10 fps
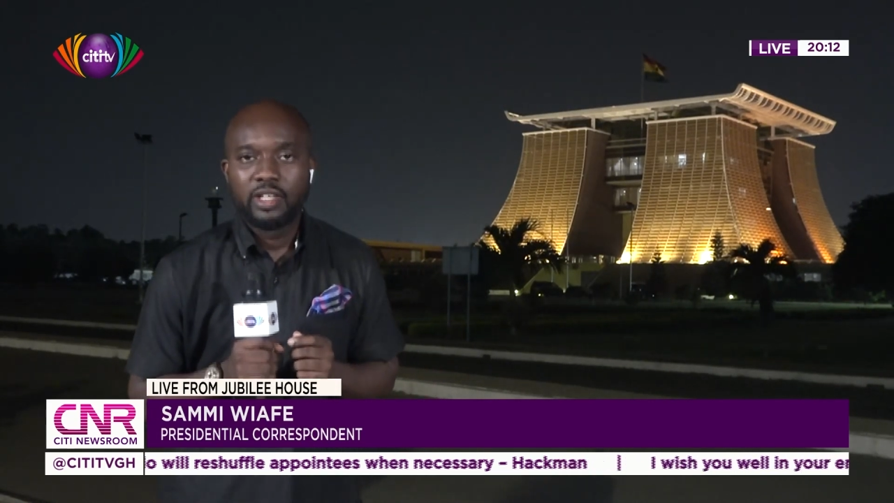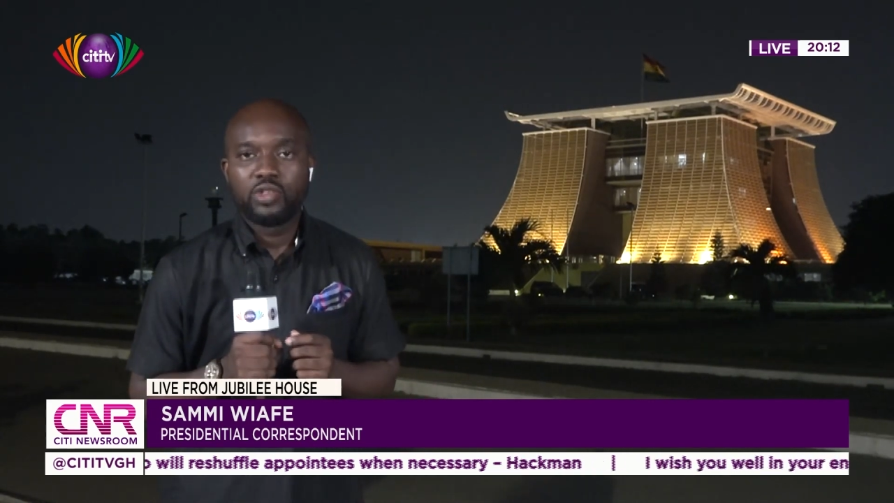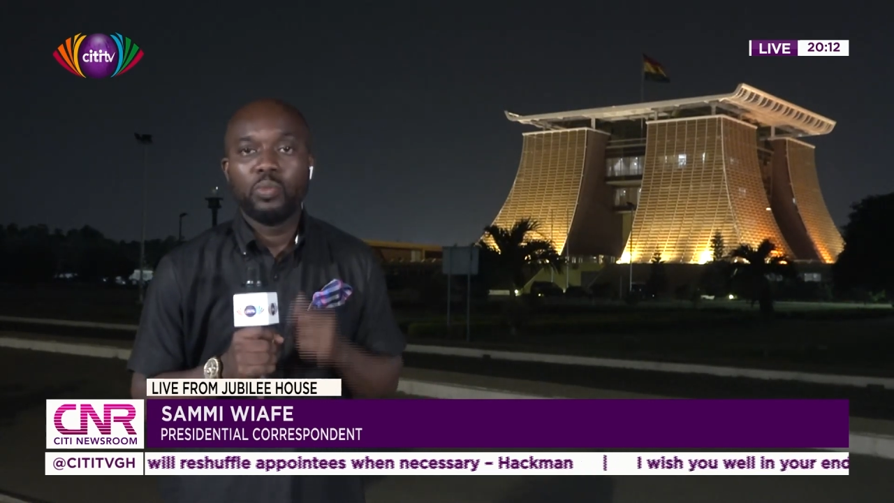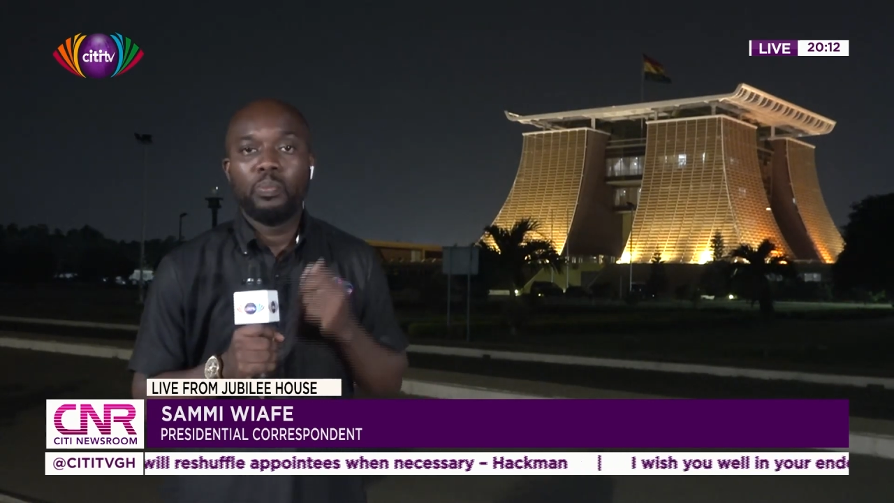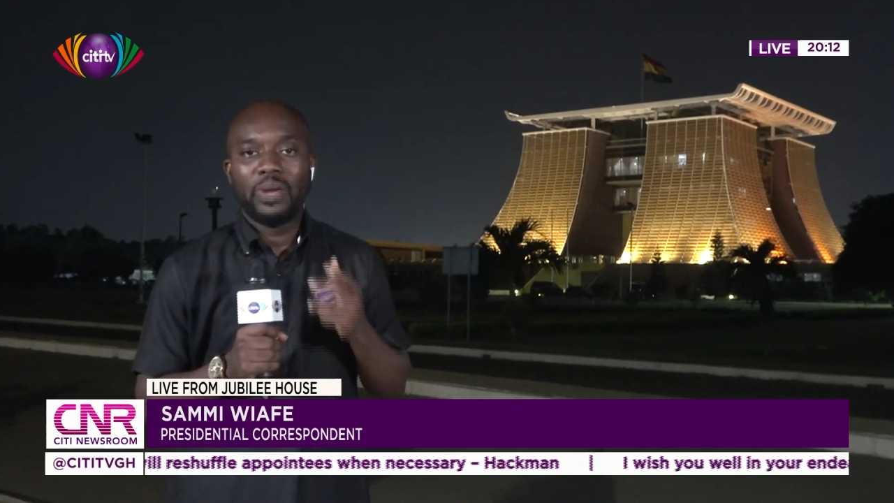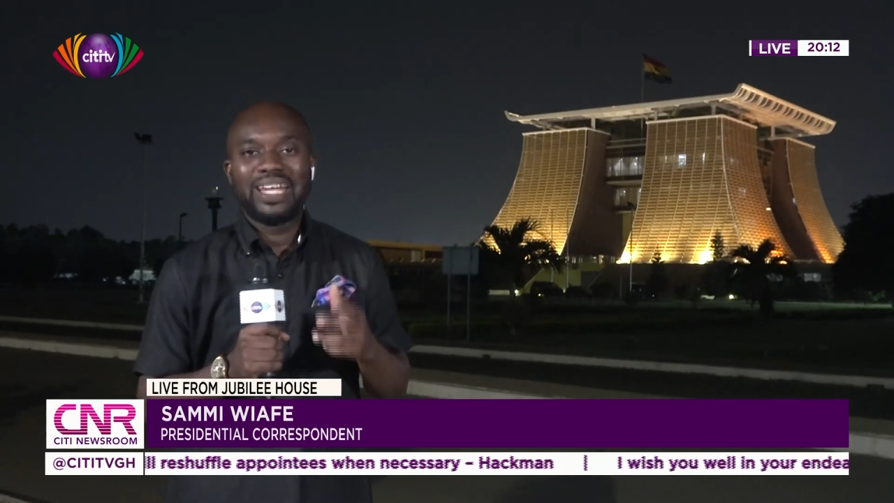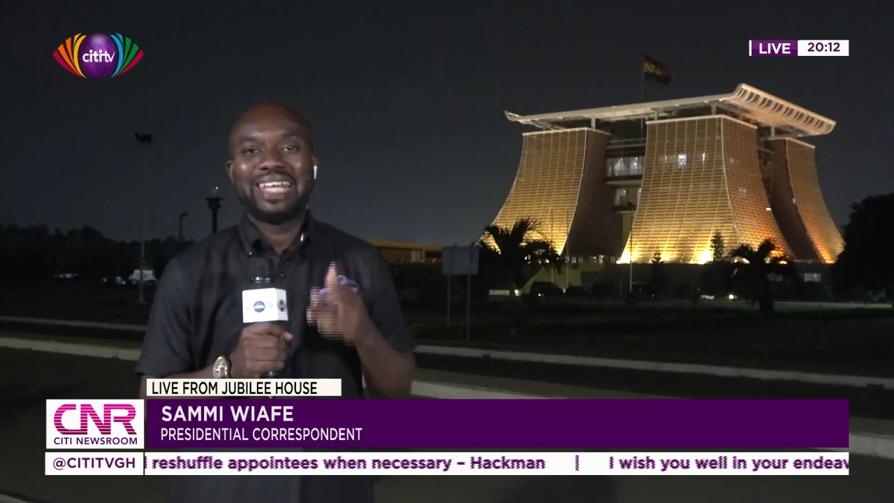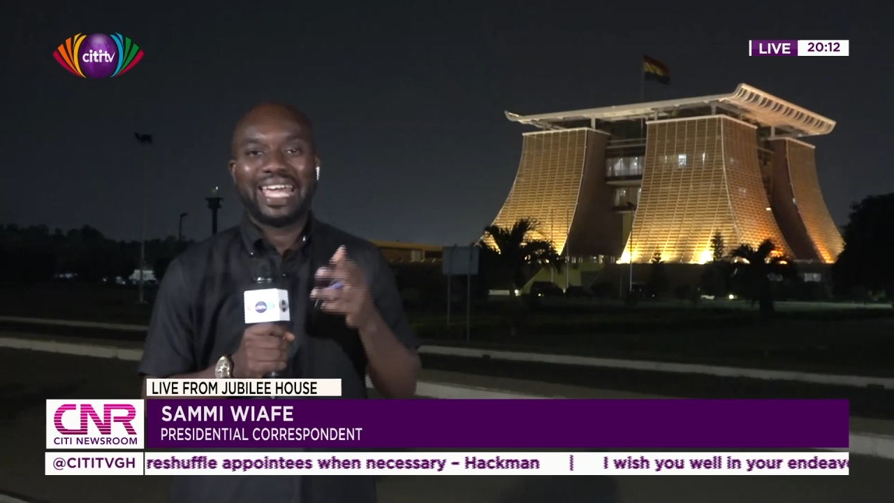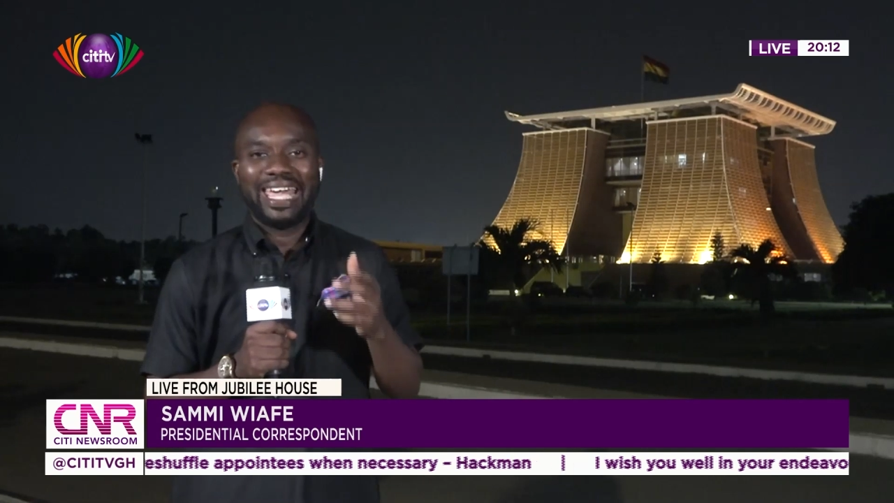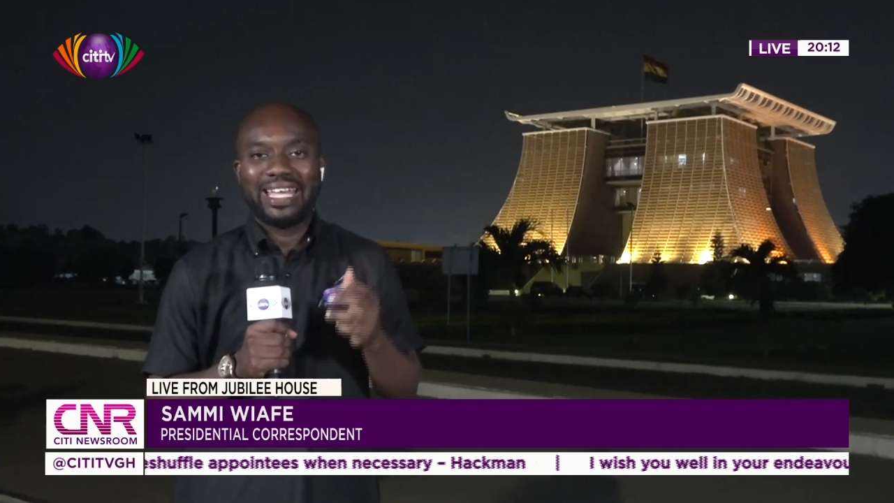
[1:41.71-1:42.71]
to break
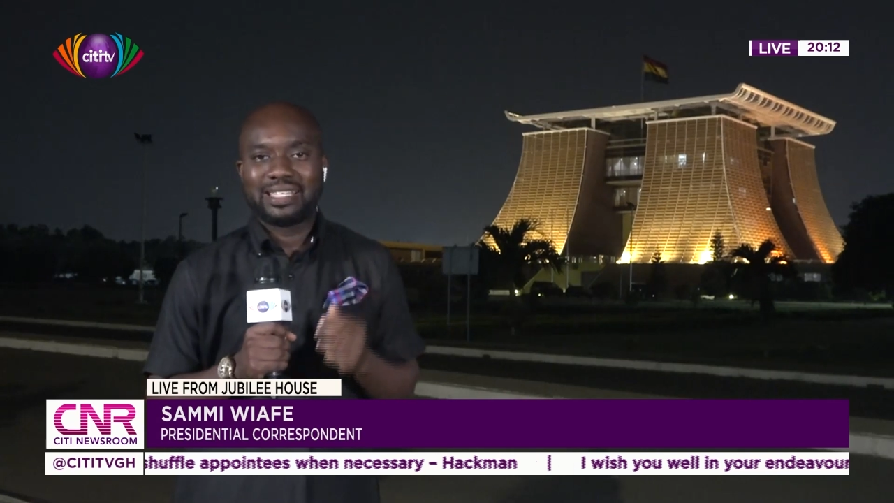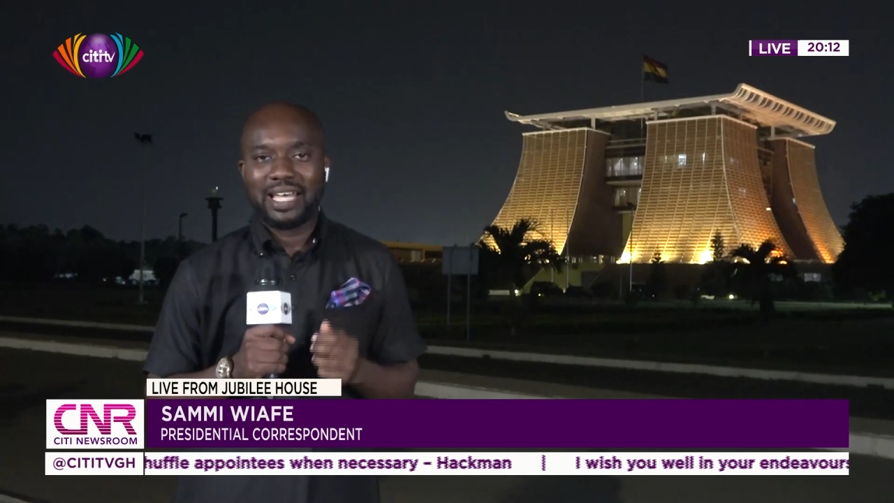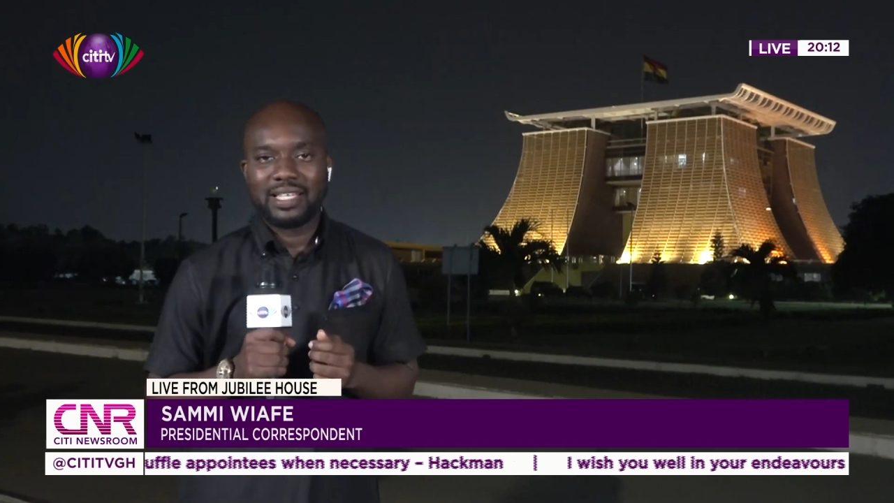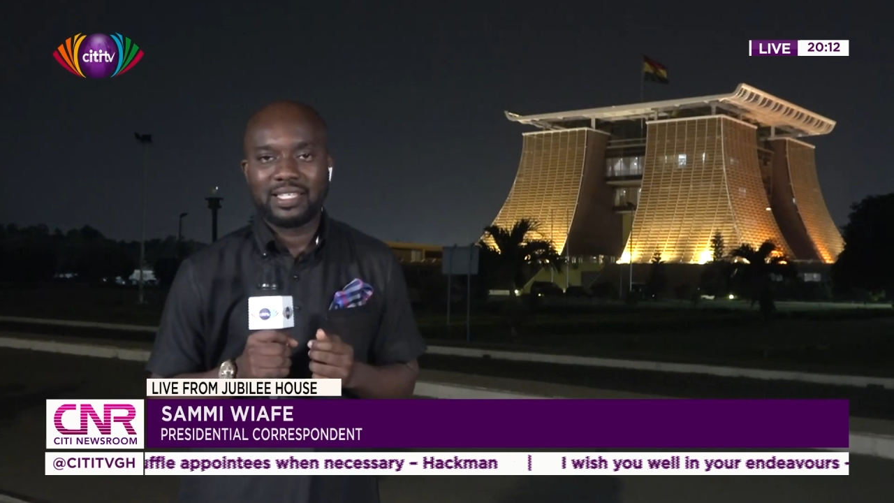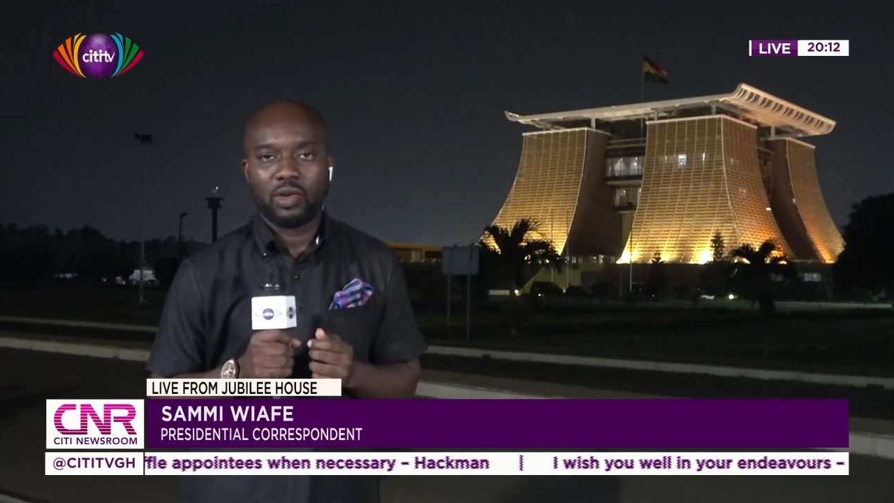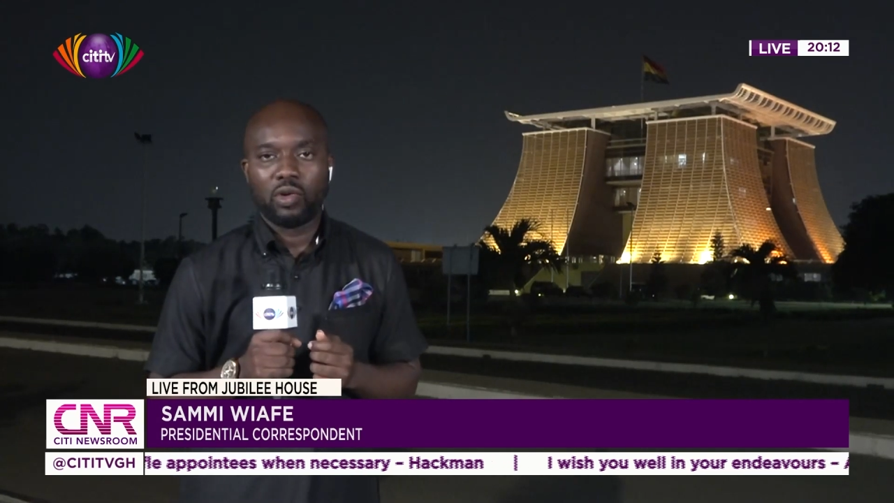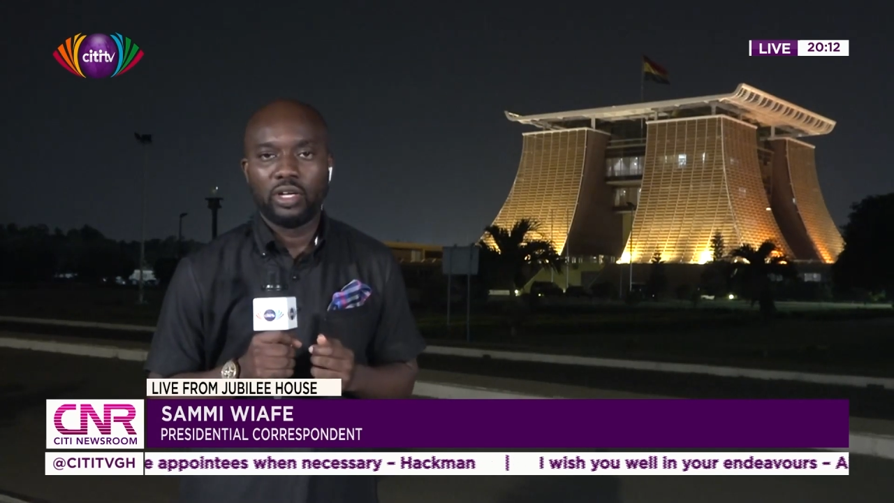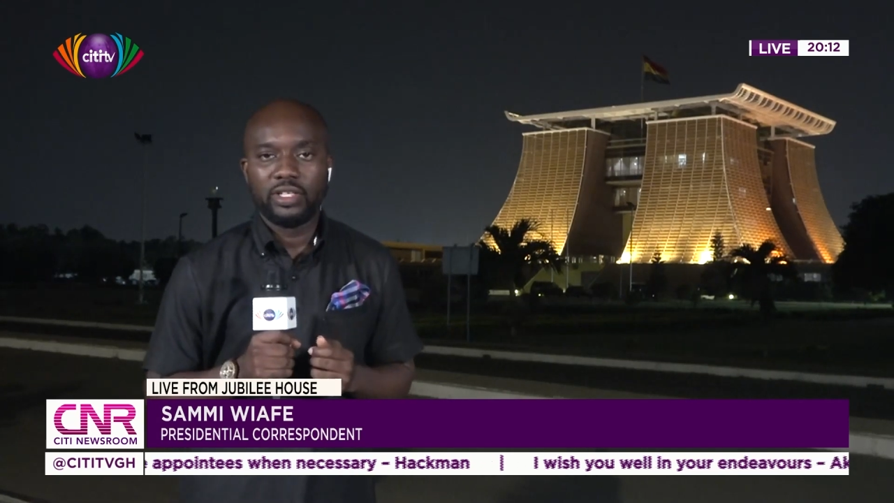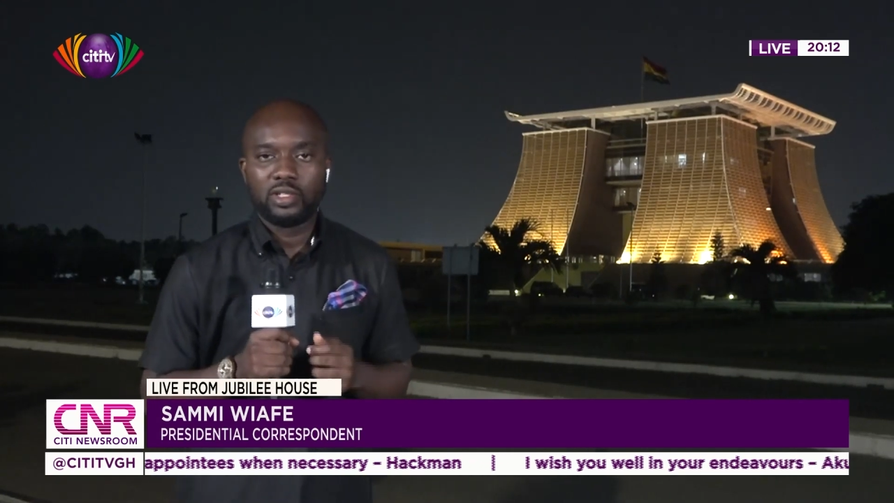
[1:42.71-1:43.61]
the 8, as they call it,